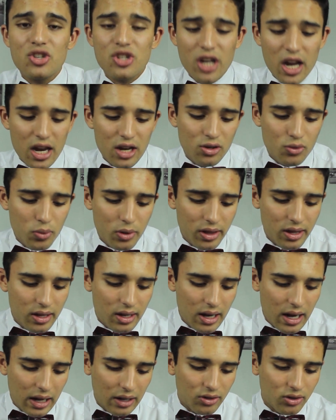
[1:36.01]
change within
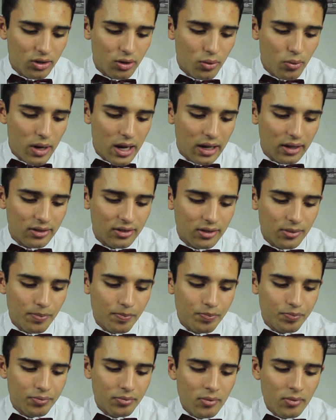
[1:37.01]
the next 2 weeks.